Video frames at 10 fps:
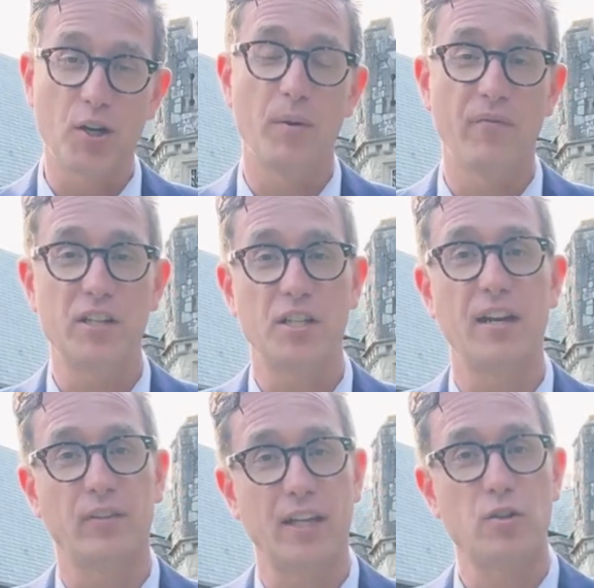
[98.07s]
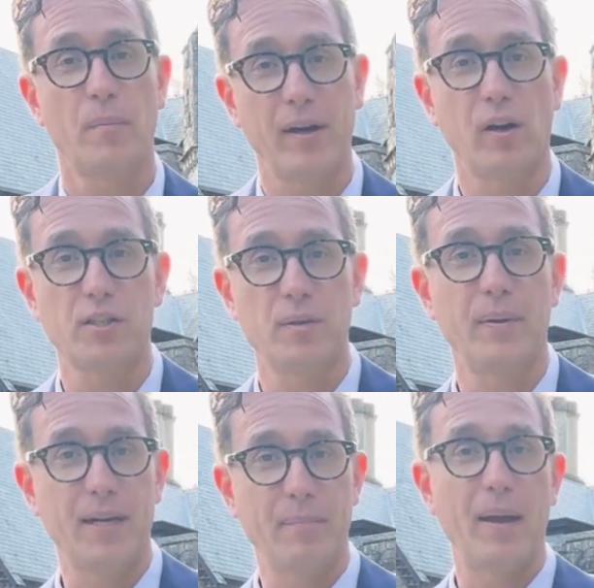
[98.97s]
term vegetative electron
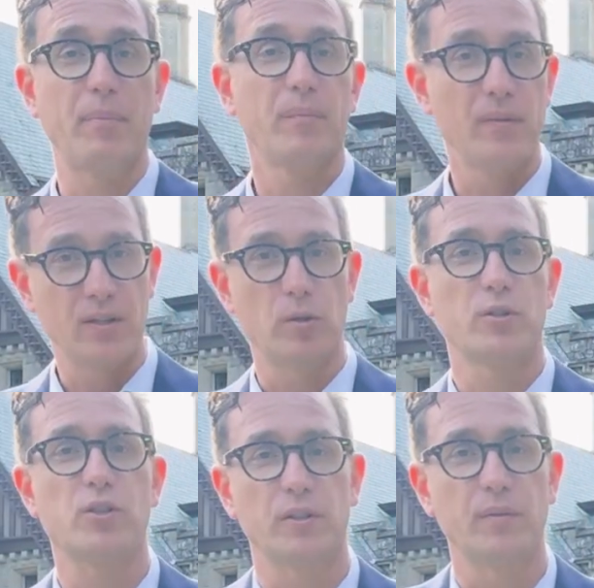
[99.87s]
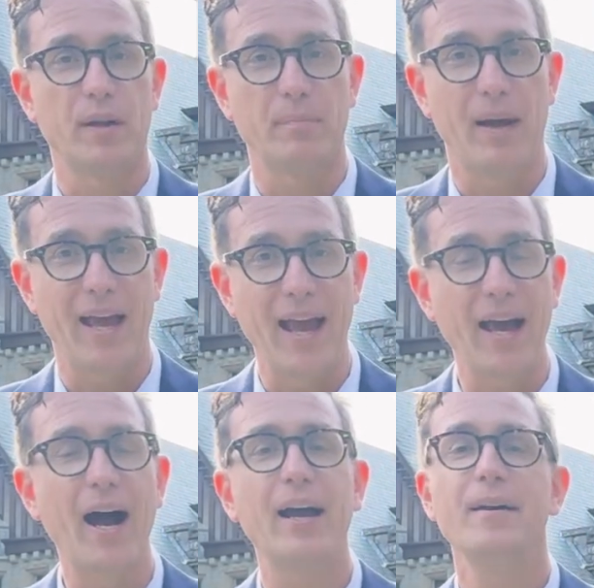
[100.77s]
microscopy in a paper, it's almost certainly written by
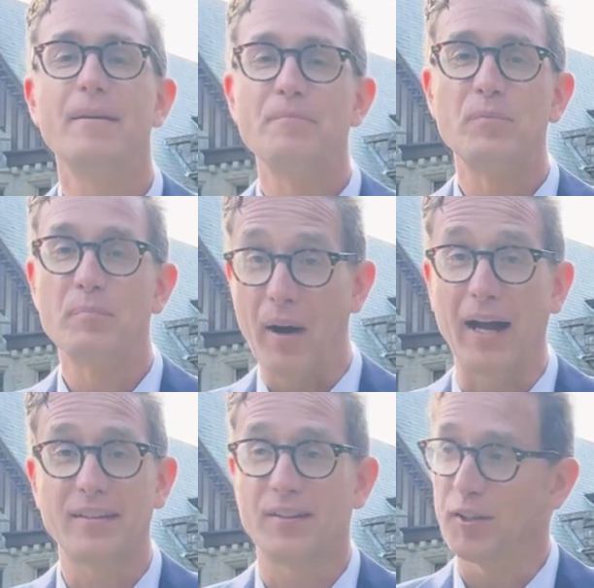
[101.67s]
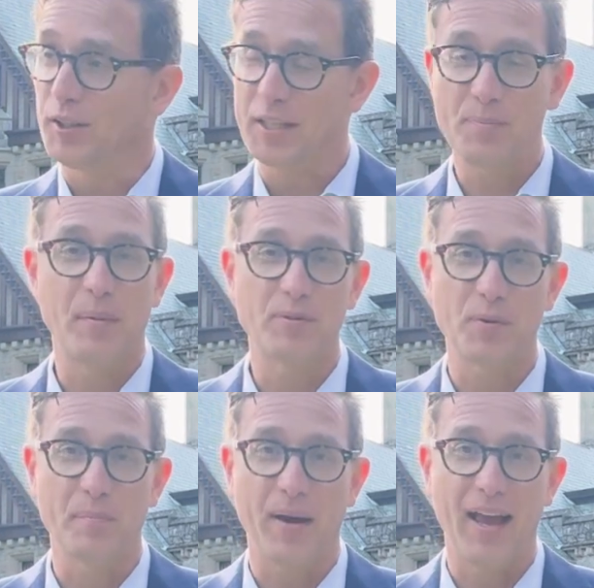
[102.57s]
AI, but there are lots of papers
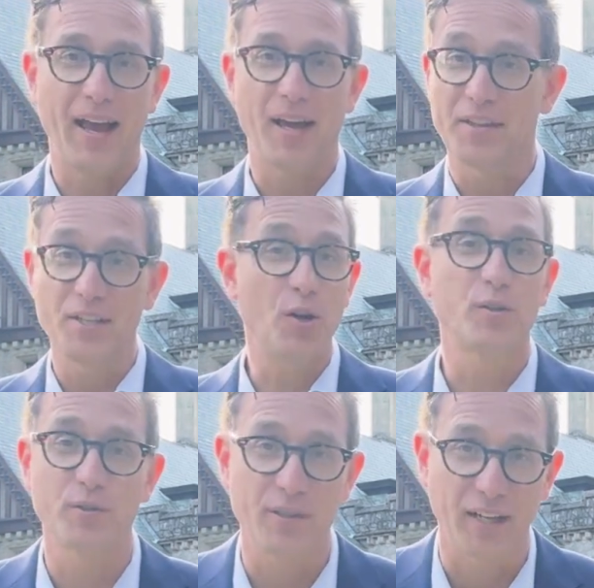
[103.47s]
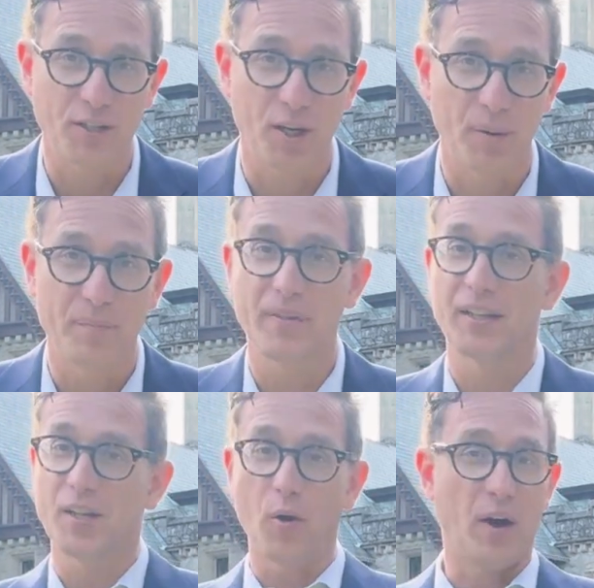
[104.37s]
written by AI that don't use that term,
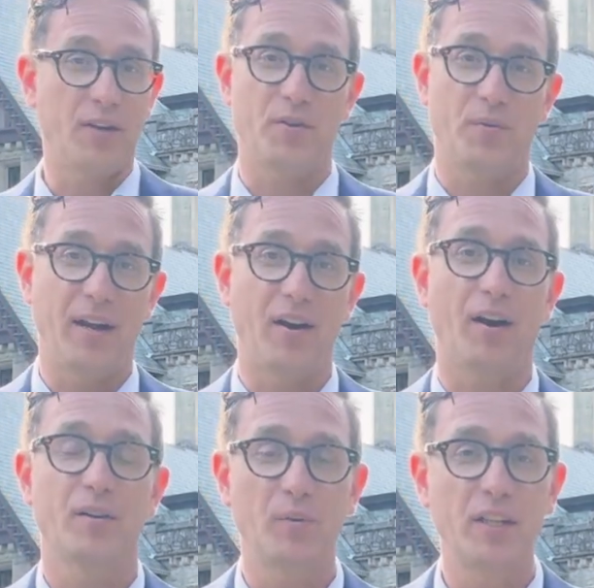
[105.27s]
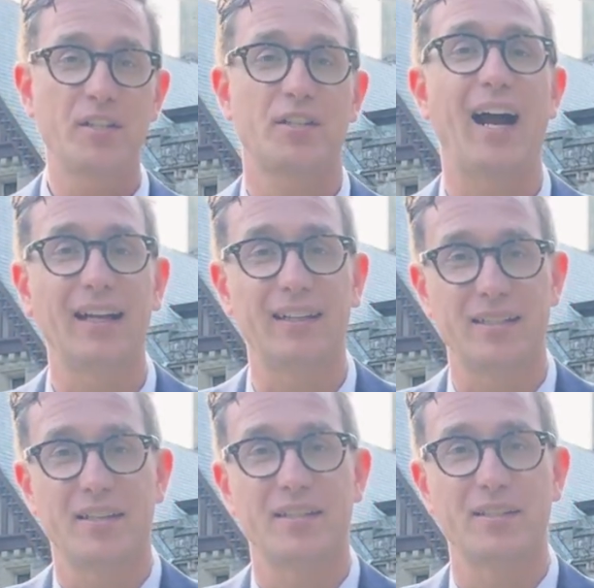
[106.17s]
that go under the radar. It really just
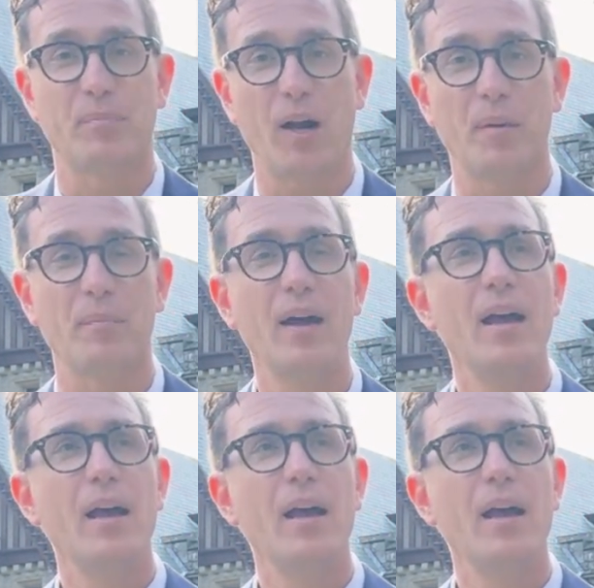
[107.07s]
highlights that this is a problem.